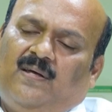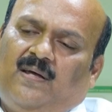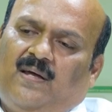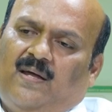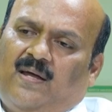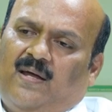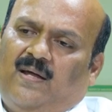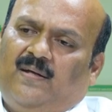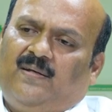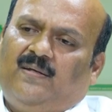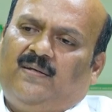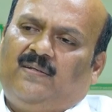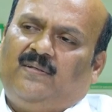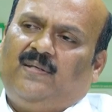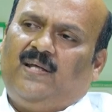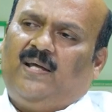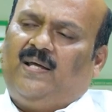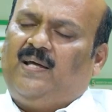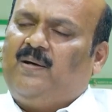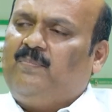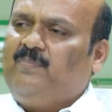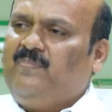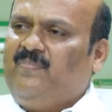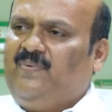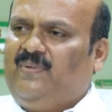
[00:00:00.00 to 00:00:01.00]
and they
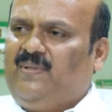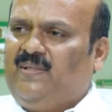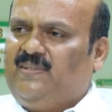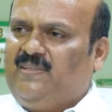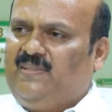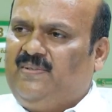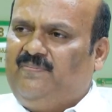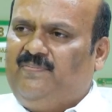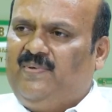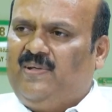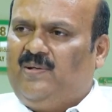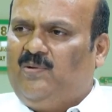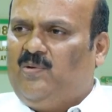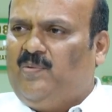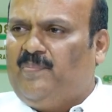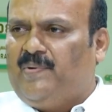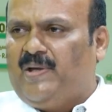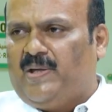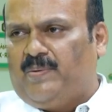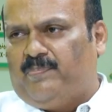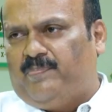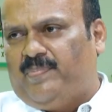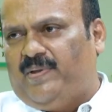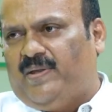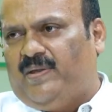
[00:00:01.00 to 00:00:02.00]
come with a severe low
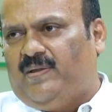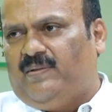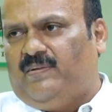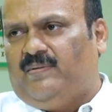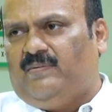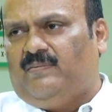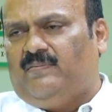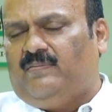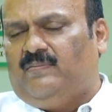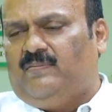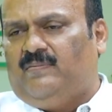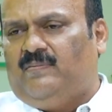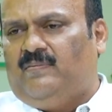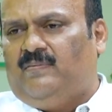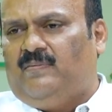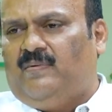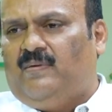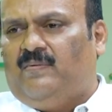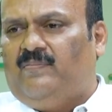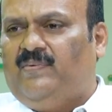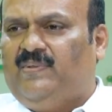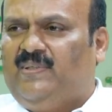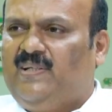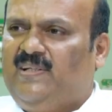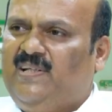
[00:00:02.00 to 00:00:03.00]
back pain,
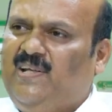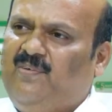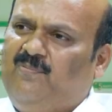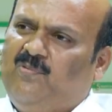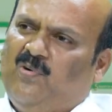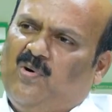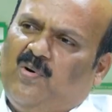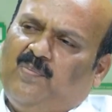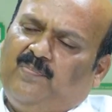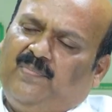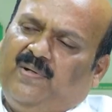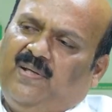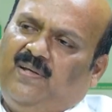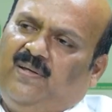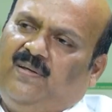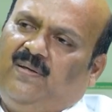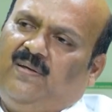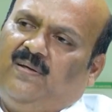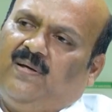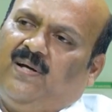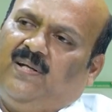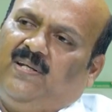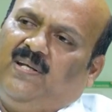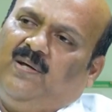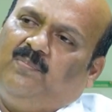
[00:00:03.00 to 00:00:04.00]
with a
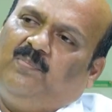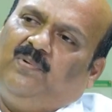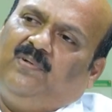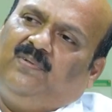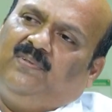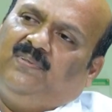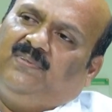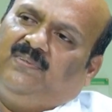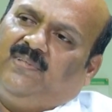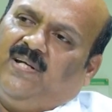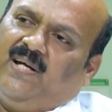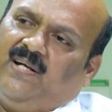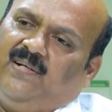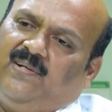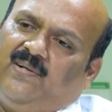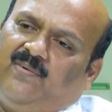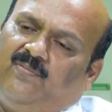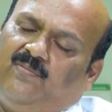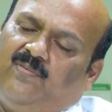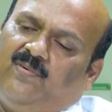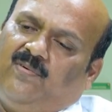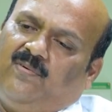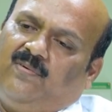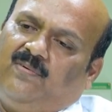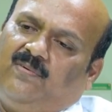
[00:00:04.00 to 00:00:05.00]
deformity, unable to stand or
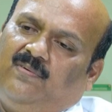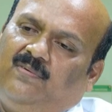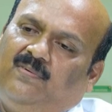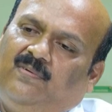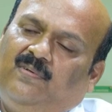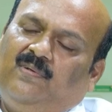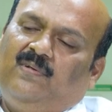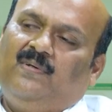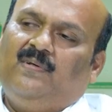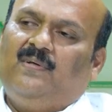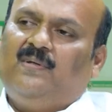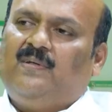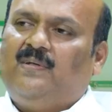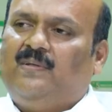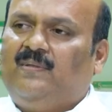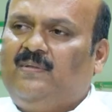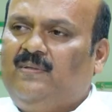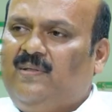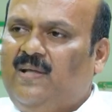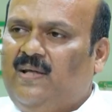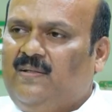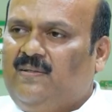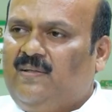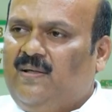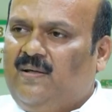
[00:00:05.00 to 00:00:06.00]
walk,
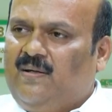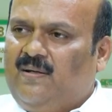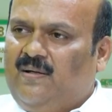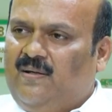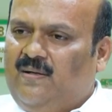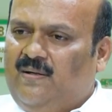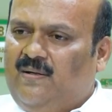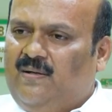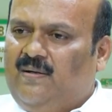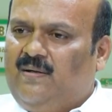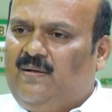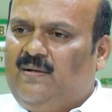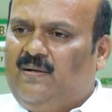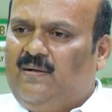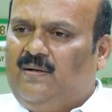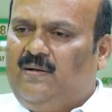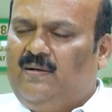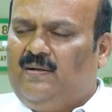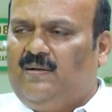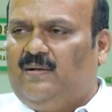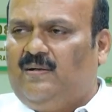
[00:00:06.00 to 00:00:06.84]
then the